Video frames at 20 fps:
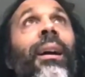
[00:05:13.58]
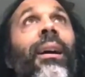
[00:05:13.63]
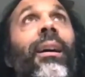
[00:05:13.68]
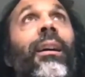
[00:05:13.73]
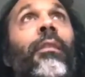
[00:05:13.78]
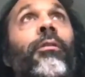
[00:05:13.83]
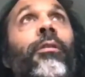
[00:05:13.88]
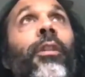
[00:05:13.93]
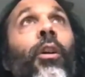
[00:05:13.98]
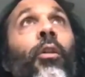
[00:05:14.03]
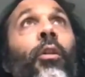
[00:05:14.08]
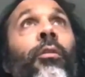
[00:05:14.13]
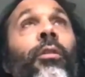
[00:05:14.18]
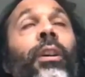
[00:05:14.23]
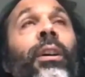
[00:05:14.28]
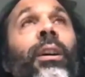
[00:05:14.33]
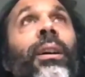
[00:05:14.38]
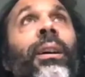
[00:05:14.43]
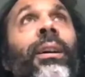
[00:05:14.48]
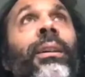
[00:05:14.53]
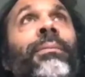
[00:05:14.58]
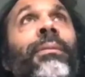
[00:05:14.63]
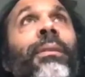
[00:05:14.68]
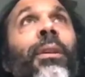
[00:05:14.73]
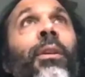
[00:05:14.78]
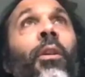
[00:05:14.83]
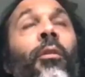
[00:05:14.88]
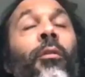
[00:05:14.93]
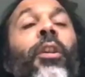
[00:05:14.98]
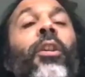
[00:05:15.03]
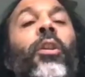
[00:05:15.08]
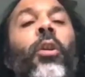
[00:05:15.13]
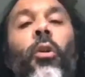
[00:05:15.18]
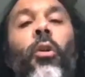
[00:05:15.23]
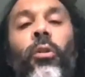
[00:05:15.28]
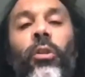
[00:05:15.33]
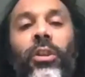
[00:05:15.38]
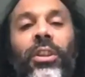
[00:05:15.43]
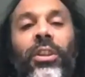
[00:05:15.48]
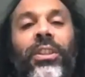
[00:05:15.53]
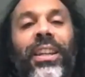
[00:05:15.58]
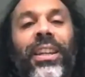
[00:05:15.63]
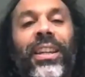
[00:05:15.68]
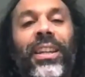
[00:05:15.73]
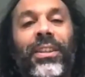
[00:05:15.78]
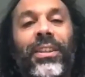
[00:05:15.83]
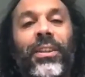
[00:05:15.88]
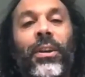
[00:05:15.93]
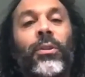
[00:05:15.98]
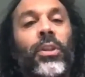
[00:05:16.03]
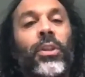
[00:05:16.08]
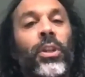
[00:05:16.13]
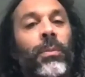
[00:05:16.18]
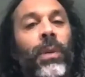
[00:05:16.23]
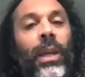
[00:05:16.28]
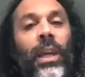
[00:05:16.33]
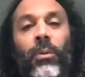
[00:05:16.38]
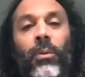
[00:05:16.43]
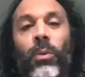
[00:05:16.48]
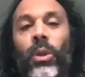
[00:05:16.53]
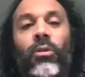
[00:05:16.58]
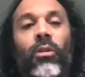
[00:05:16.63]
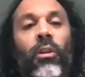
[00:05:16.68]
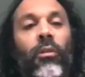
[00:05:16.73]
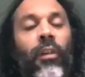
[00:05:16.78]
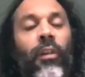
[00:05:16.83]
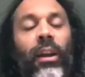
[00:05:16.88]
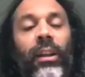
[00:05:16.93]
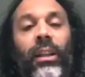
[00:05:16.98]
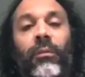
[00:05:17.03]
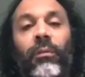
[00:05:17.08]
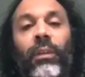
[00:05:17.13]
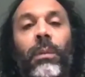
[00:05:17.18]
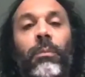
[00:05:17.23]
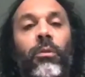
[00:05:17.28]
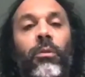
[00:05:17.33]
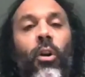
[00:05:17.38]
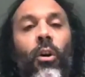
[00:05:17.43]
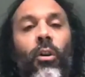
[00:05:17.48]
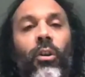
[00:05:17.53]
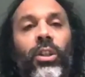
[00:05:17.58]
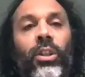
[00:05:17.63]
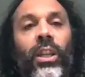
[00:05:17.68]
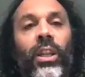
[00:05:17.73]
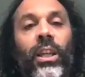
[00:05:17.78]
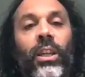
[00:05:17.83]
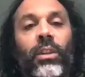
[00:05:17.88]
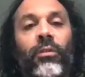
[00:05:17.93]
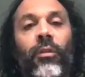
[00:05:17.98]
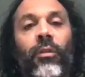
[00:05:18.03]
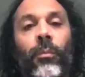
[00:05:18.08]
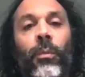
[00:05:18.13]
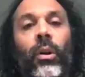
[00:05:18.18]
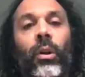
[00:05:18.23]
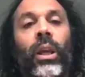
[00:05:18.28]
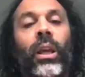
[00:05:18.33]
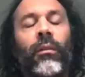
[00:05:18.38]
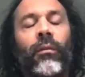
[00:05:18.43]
for other currency, so to speak, which are effectively proxies for money.